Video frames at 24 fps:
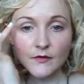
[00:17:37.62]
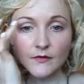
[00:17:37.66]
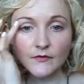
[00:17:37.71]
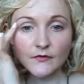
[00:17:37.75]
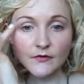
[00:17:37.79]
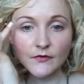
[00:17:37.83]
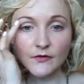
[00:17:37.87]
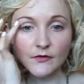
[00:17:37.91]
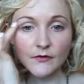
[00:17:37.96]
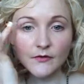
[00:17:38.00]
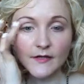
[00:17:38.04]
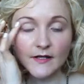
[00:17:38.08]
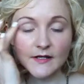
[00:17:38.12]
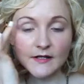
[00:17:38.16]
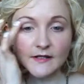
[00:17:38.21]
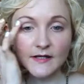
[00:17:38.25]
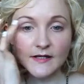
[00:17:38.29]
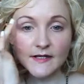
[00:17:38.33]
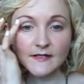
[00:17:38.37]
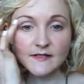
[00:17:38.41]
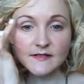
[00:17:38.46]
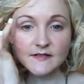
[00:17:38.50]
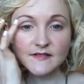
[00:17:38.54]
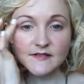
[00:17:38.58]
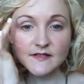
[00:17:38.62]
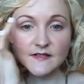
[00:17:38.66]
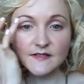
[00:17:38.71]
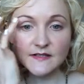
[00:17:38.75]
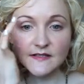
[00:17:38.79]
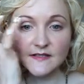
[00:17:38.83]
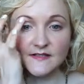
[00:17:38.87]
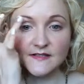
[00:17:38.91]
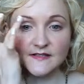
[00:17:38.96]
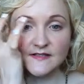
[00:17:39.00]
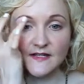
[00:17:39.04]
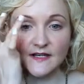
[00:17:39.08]
So you can
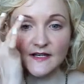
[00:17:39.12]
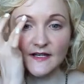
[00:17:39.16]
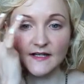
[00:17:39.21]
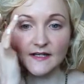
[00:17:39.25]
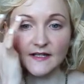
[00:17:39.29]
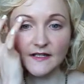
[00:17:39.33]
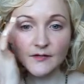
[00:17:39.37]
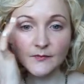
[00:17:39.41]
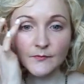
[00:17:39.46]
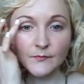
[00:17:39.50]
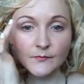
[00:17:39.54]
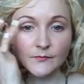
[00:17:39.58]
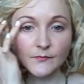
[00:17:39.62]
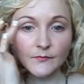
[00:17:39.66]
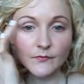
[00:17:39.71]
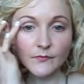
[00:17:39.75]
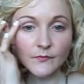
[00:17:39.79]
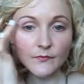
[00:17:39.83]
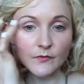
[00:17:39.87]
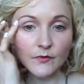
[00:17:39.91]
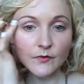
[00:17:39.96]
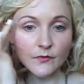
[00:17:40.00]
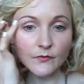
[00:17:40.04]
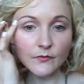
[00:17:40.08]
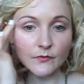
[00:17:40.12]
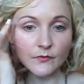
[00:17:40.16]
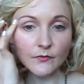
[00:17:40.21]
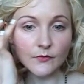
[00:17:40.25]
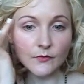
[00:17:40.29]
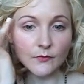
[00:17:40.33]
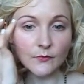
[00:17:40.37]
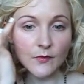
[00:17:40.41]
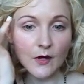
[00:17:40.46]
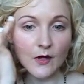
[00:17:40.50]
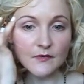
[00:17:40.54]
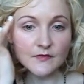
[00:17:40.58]
instantly see
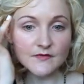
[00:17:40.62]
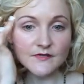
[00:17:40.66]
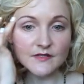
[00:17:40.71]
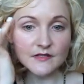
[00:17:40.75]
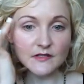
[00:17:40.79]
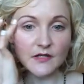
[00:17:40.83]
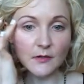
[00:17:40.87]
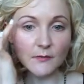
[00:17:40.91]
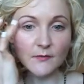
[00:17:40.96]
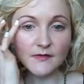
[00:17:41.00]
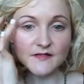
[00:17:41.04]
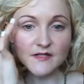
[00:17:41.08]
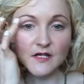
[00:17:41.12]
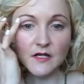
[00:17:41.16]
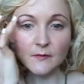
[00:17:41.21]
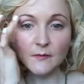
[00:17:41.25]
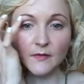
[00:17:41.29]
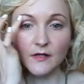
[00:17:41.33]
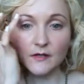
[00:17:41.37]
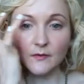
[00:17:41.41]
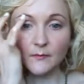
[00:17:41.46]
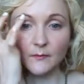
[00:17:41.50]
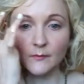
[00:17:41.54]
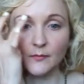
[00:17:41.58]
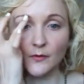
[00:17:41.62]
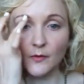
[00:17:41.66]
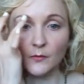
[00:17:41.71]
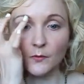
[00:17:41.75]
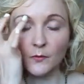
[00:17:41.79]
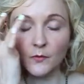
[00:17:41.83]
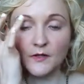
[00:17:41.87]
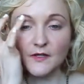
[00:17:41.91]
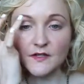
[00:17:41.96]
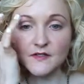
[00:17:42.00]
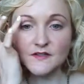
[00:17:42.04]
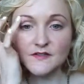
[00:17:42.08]
the rose glow is coming, but
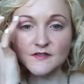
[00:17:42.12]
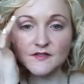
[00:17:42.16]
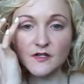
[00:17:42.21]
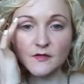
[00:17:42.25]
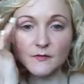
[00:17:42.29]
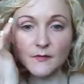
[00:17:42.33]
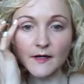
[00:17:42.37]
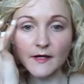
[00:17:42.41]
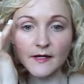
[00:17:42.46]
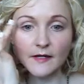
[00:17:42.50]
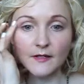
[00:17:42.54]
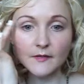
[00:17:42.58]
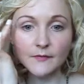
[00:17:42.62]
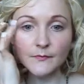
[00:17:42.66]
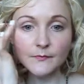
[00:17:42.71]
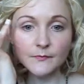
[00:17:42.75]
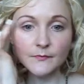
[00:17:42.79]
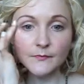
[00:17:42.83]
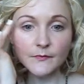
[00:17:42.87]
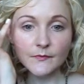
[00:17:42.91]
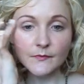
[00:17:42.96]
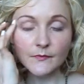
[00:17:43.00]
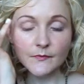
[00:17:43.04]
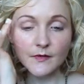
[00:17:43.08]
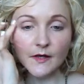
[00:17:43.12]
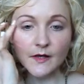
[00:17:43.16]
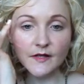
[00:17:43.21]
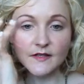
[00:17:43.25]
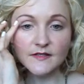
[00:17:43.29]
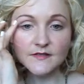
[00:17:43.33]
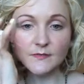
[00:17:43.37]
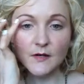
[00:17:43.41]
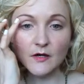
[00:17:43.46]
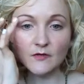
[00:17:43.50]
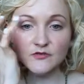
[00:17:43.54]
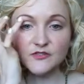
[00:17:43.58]
what it's doing
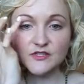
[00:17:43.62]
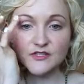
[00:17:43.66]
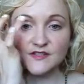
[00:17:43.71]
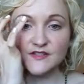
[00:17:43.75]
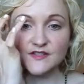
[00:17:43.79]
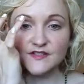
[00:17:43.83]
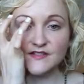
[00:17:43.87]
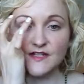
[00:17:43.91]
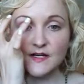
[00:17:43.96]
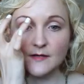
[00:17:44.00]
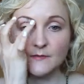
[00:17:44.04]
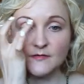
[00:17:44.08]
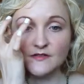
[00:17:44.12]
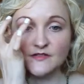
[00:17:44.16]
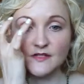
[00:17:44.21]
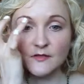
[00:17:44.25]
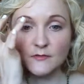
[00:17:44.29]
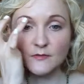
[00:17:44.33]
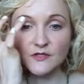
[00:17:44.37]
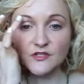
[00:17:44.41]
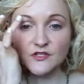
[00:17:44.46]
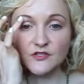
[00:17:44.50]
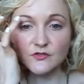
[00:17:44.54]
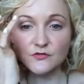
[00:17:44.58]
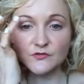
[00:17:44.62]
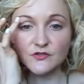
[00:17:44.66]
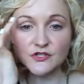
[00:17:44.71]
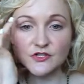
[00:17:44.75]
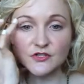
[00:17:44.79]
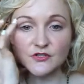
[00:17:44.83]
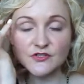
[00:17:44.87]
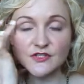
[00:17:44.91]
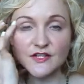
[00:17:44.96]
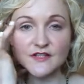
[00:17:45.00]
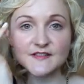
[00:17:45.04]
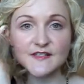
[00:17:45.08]
as well, just the same as the original
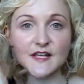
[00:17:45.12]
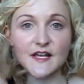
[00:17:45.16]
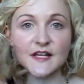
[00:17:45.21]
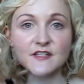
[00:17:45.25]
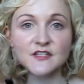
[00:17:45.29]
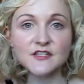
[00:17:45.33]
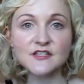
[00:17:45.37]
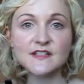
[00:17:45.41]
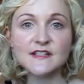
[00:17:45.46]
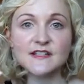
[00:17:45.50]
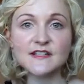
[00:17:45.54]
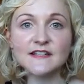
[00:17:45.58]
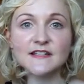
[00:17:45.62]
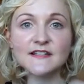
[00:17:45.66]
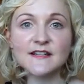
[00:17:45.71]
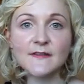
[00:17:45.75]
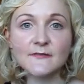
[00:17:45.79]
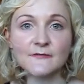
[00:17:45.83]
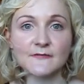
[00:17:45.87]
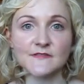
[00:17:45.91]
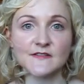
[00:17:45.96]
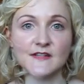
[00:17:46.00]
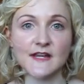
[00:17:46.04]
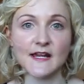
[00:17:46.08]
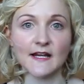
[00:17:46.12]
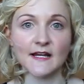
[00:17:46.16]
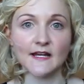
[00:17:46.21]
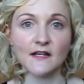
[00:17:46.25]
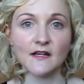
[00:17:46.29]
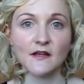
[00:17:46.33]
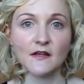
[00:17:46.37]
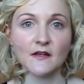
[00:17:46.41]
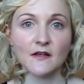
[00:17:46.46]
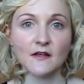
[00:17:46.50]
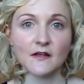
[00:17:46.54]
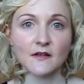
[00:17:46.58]
touche, it's actually
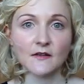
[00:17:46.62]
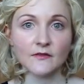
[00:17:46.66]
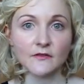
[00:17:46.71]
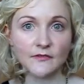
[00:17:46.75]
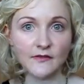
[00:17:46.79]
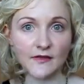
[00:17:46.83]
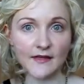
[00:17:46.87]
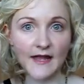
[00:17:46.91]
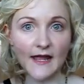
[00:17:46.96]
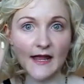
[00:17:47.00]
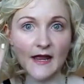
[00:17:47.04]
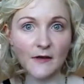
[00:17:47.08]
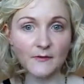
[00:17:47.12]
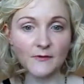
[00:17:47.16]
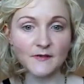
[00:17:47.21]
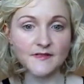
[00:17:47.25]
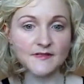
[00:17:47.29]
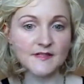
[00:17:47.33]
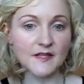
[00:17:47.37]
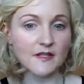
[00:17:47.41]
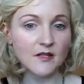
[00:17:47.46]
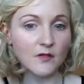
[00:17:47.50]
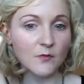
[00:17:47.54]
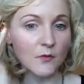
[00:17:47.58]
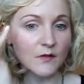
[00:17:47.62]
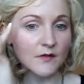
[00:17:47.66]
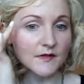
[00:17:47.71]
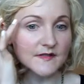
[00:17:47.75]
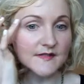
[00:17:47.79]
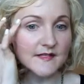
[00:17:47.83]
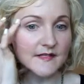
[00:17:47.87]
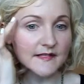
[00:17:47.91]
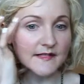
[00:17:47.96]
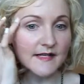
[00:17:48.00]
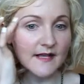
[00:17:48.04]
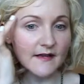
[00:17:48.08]
lifting the areas that you want
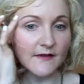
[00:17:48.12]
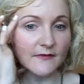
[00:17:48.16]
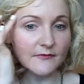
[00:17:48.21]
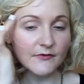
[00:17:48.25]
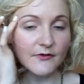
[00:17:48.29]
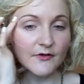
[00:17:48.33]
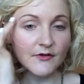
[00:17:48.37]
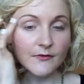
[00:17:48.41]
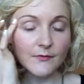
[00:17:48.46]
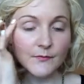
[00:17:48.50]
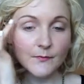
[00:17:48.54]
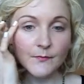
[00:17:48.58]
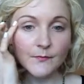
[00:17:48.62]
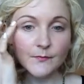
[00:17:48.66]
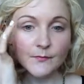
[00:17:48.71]
to lift.